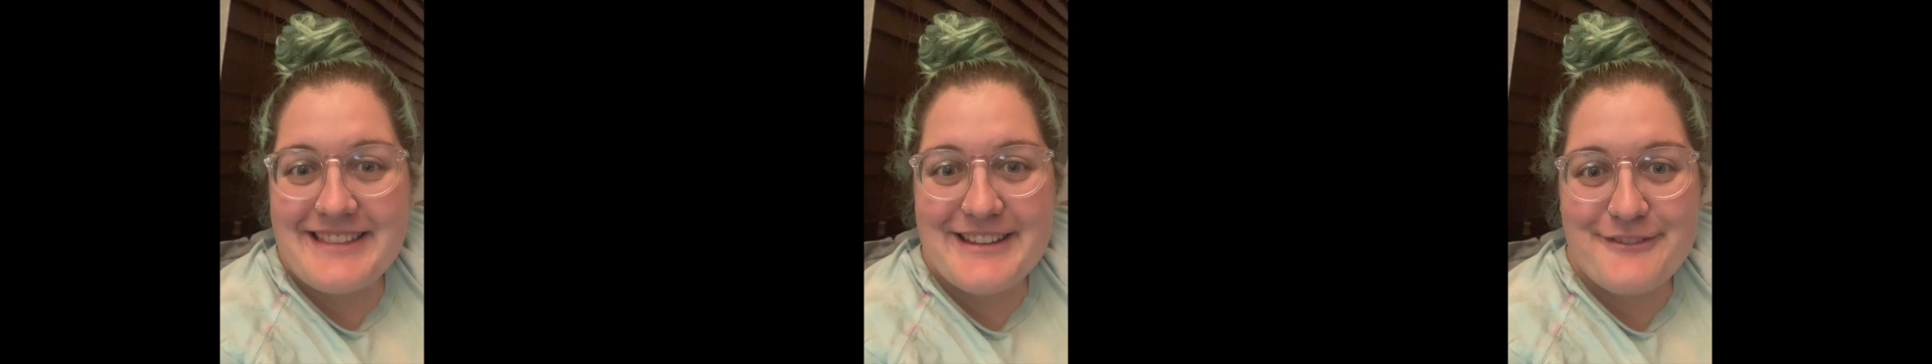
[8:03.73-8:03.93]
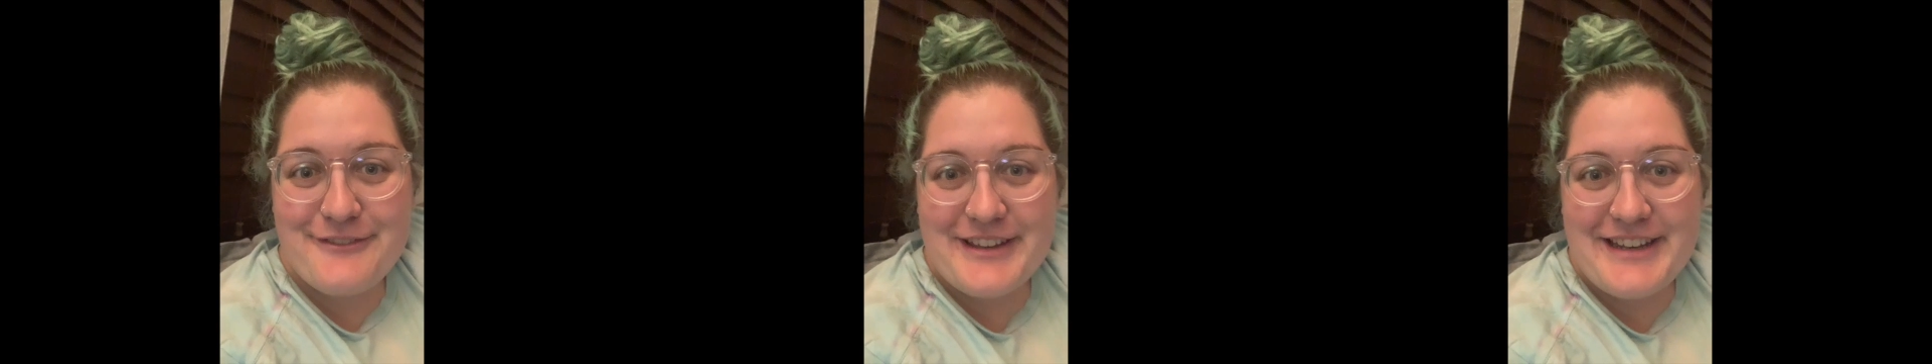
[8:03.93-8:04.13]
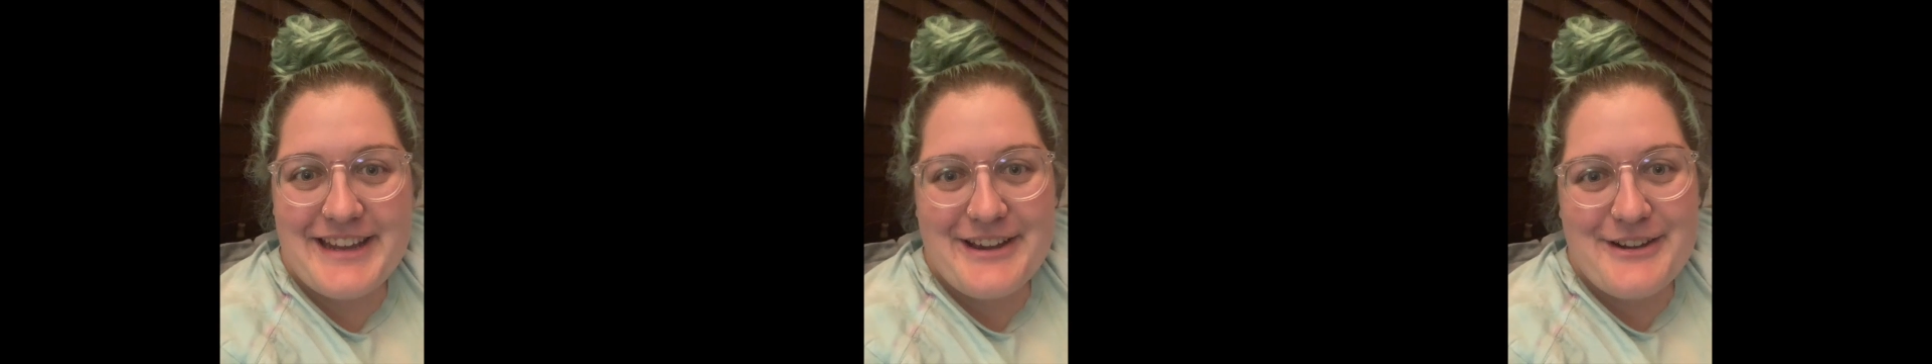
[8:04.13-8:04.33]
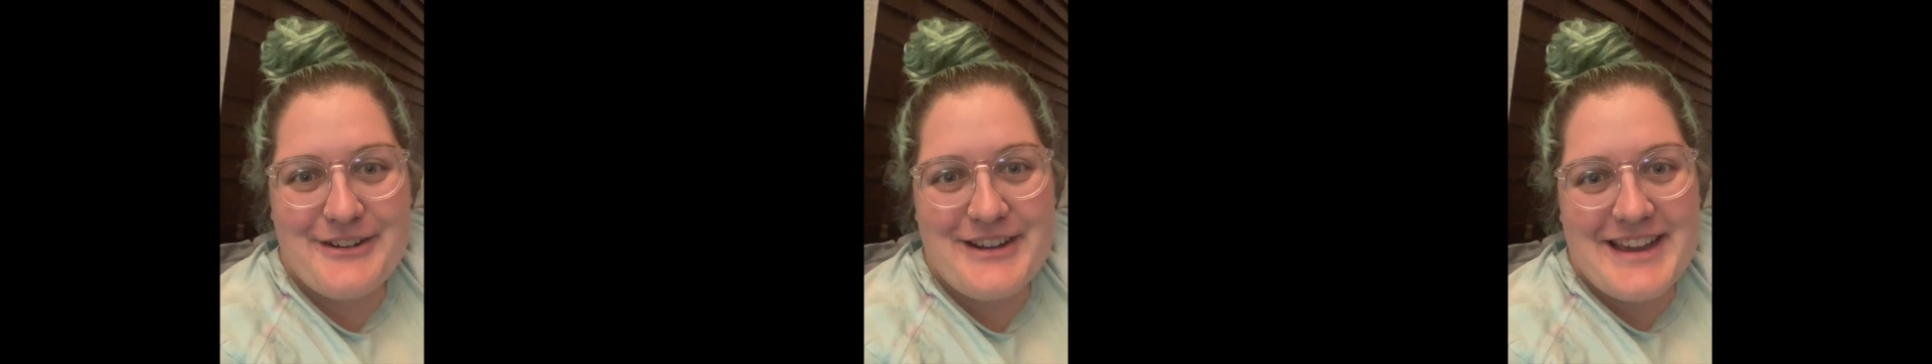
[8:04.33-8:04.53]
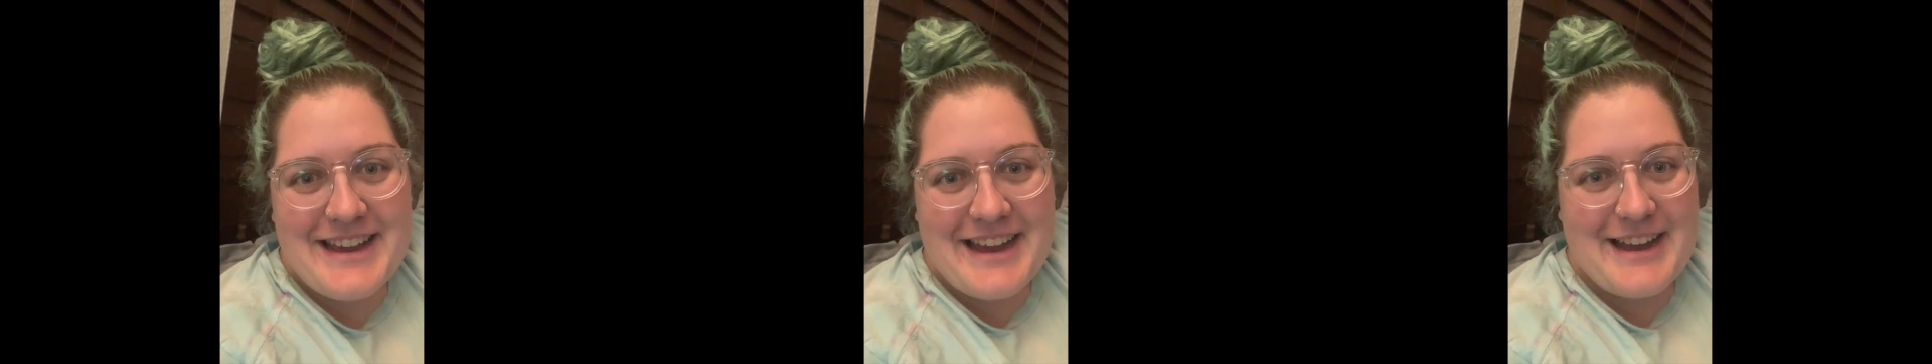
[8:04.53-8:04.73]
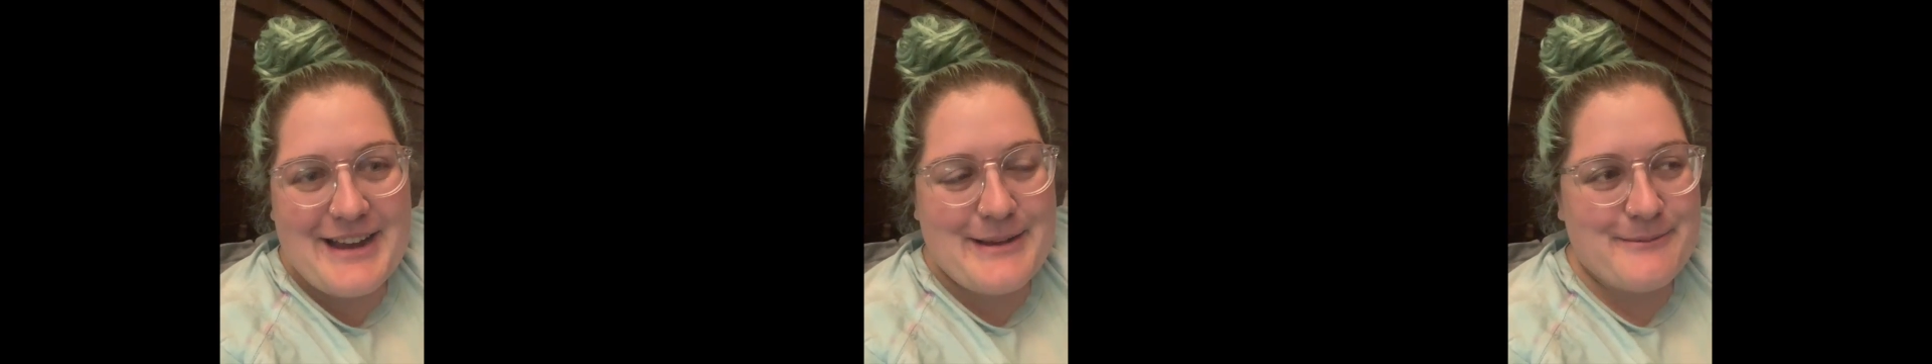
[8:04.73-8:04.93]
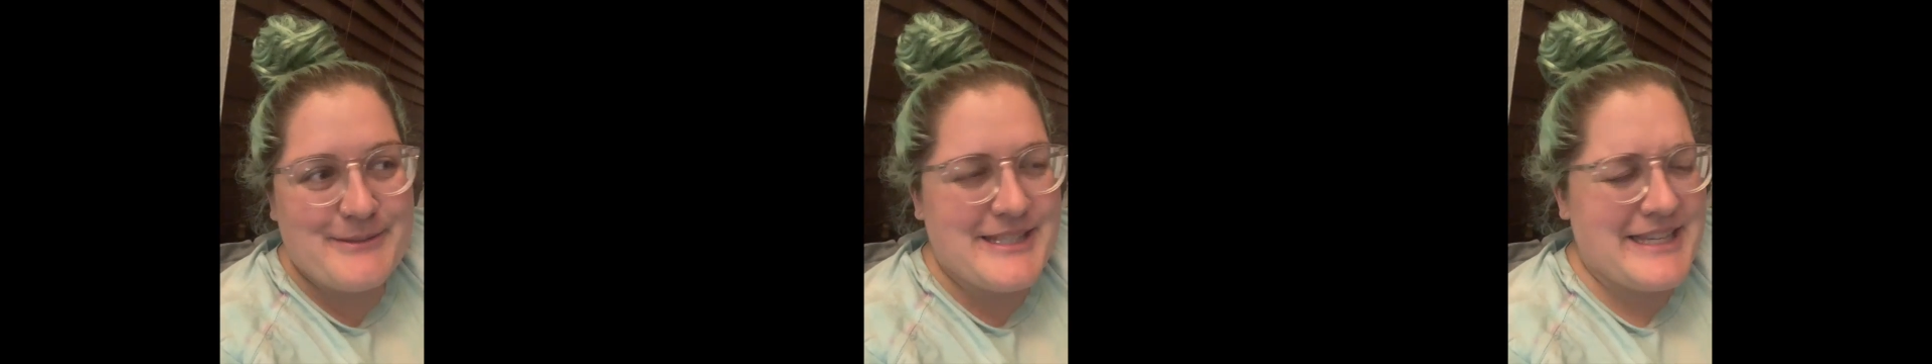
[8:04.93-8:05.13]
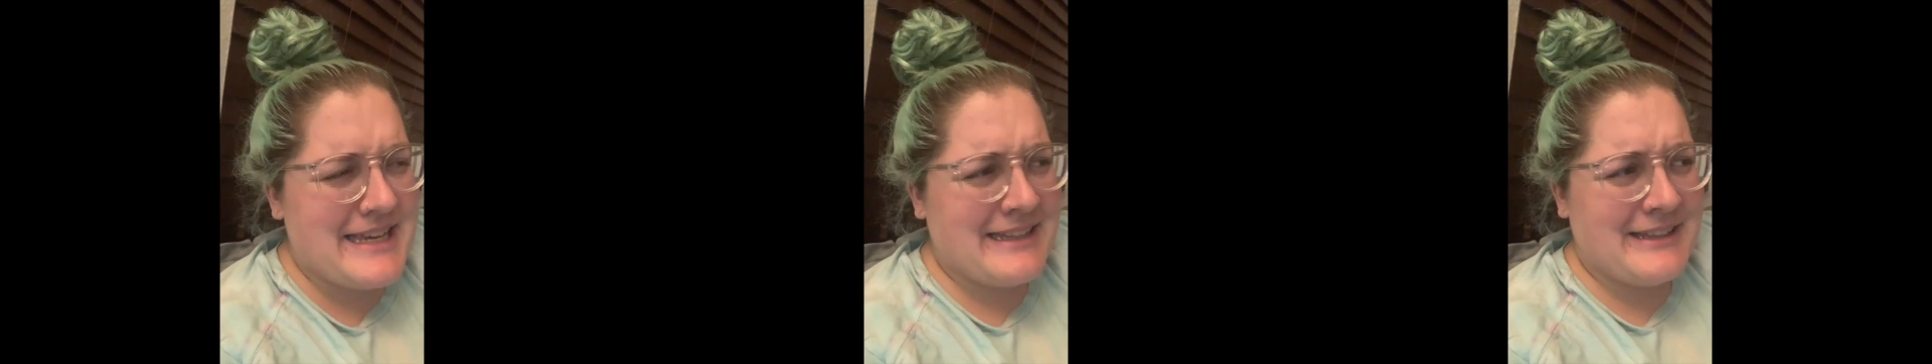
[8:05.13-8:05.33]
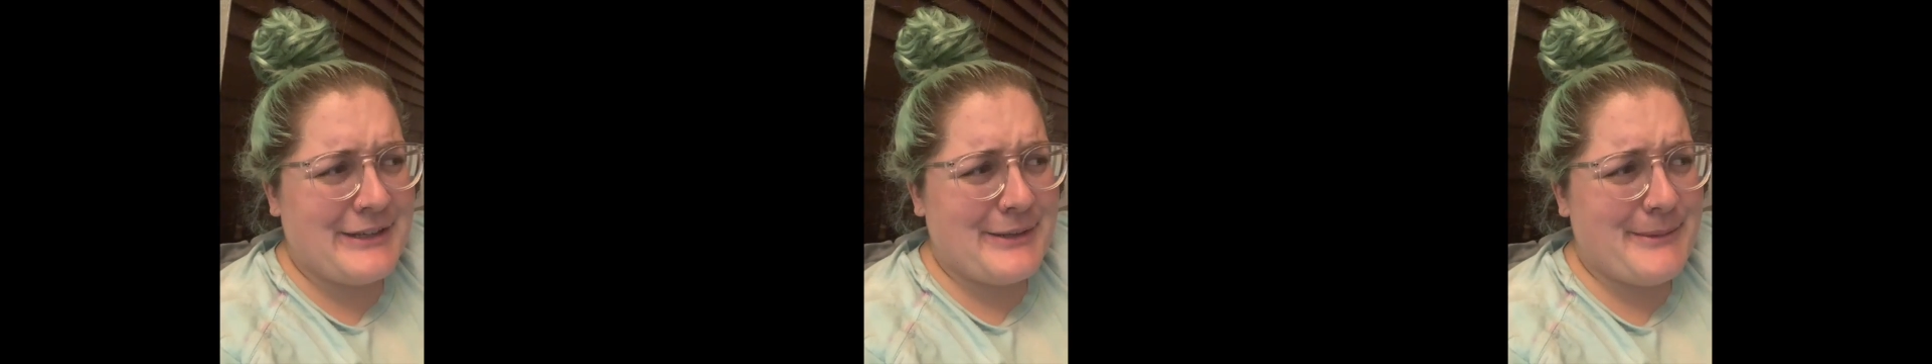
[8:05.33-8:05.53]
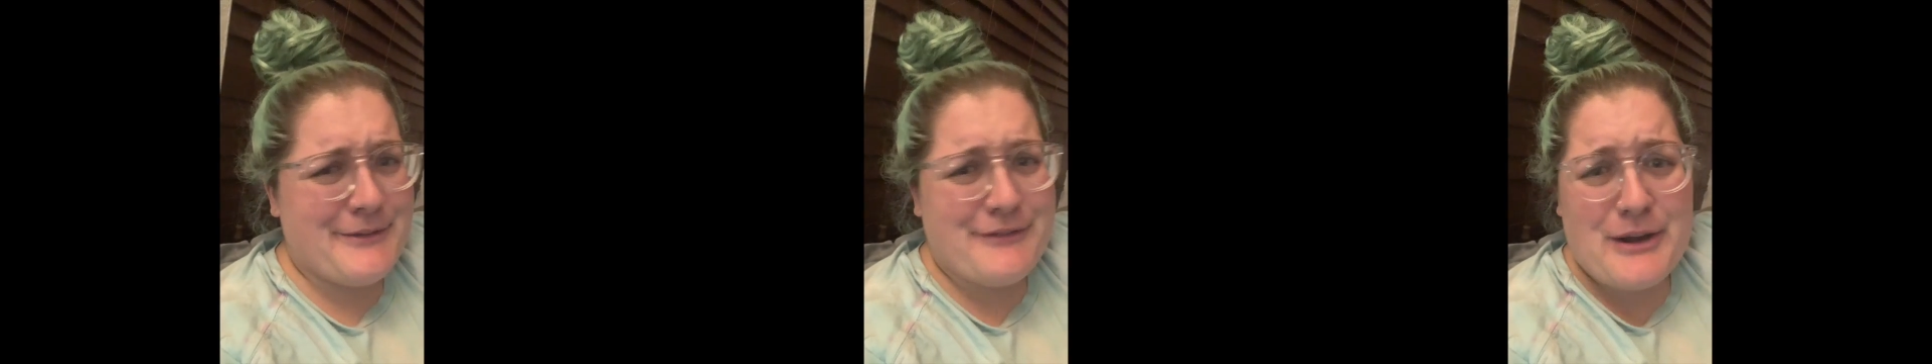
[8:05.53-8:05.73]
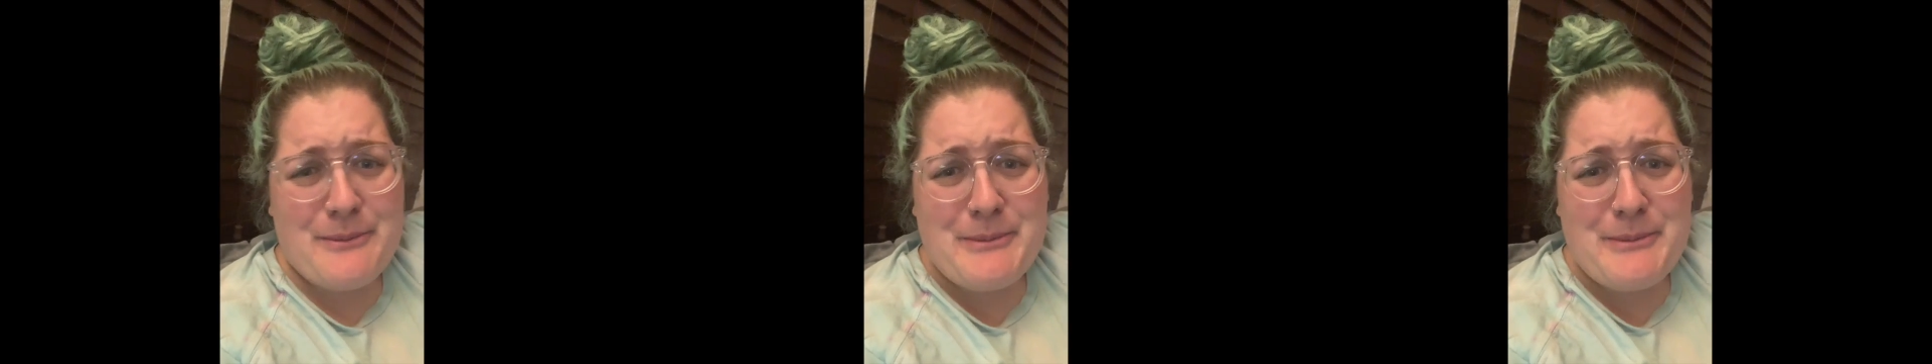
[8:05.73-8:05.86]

the video, um, seeing a little bit of our